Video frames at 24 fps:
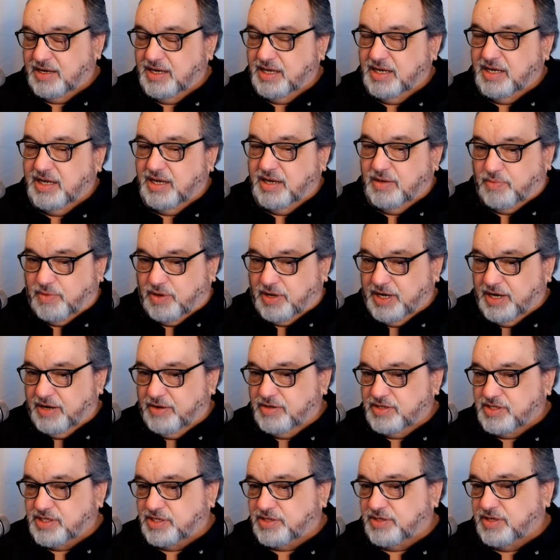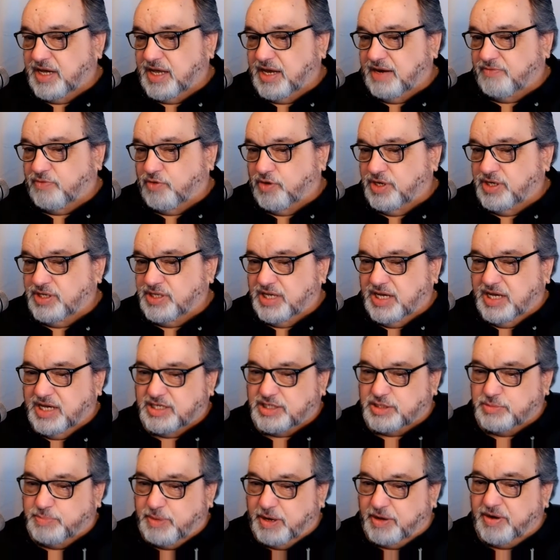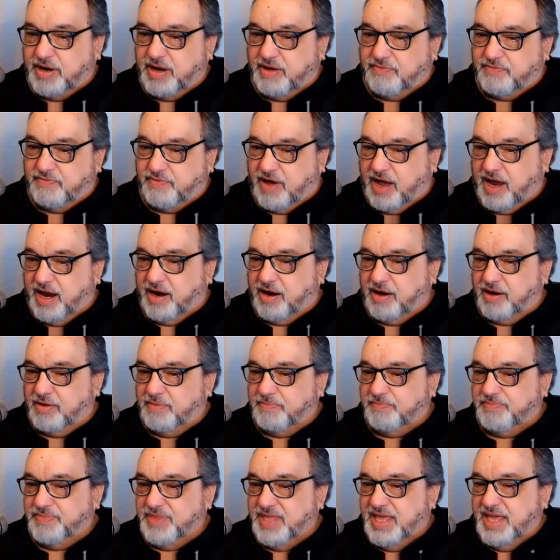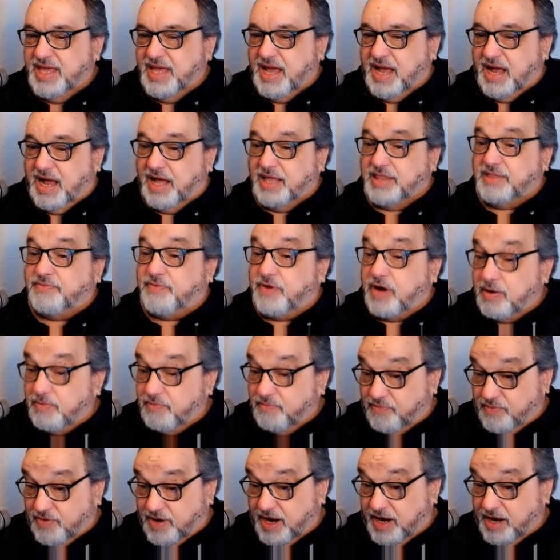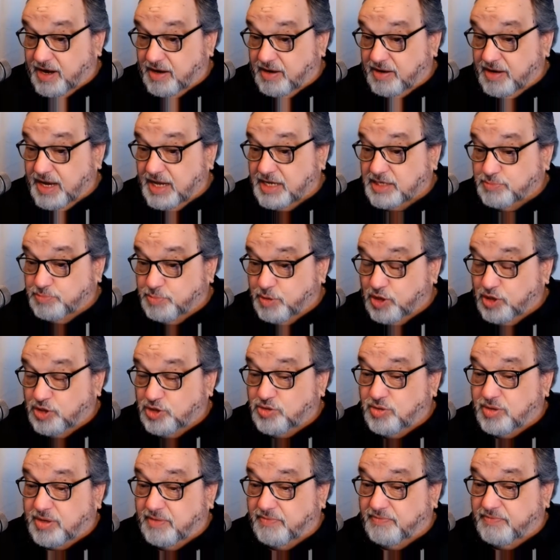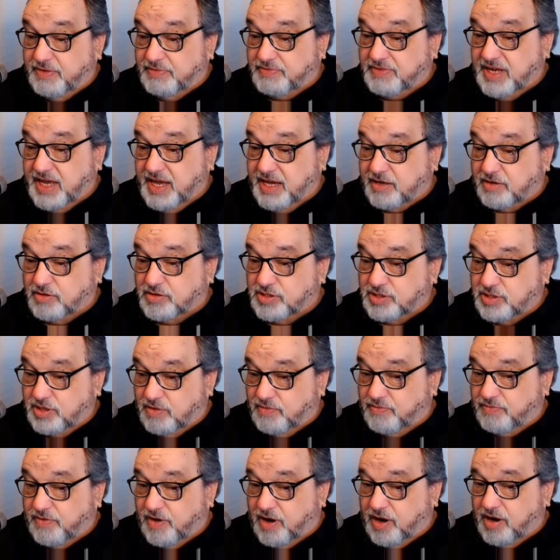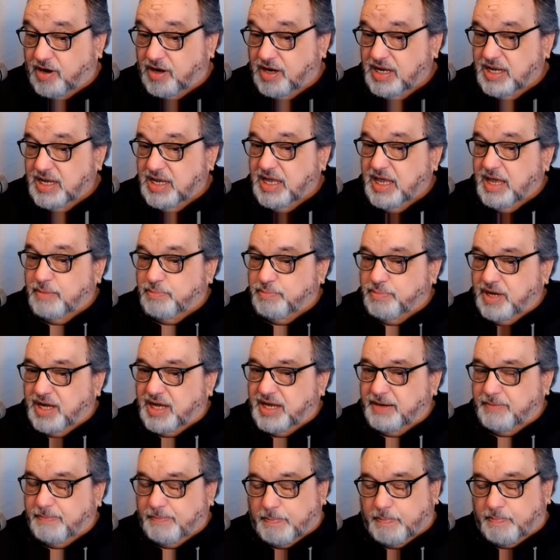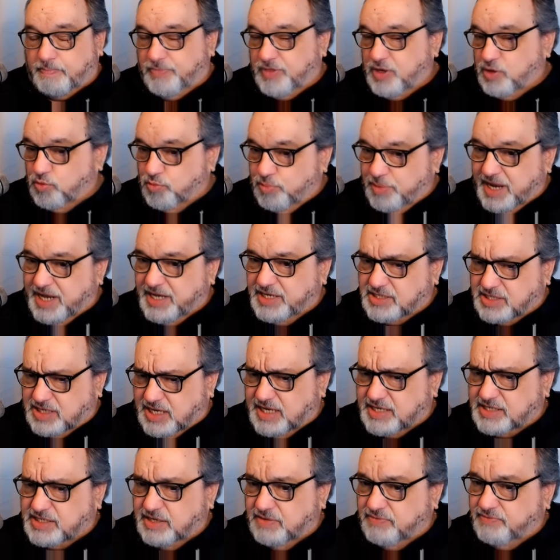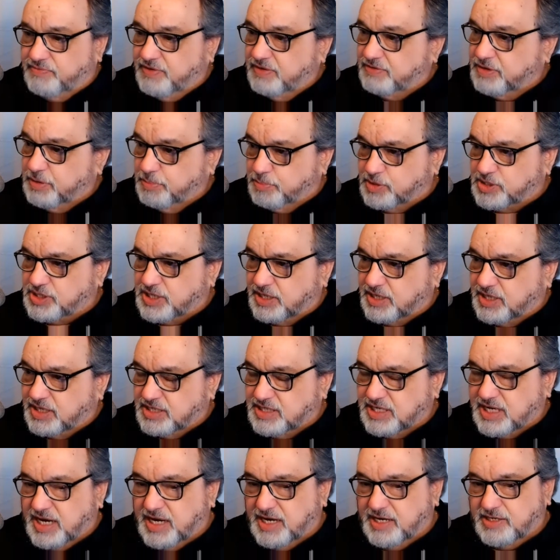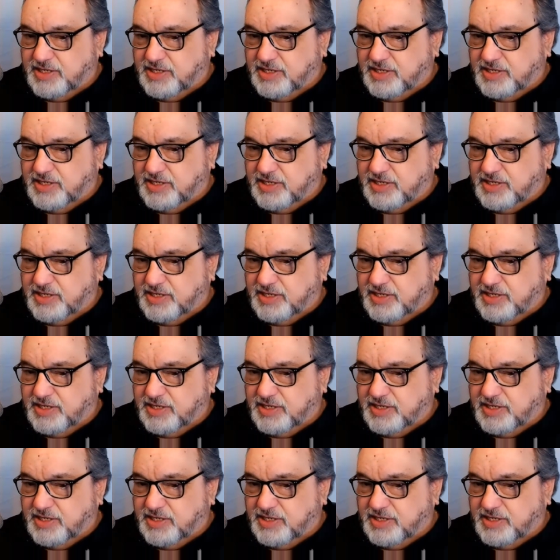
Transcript: While here in Southern California, the Hesperia fire, uh, the farm fire, has burned 250 acres so far, but remains less than 50% contained.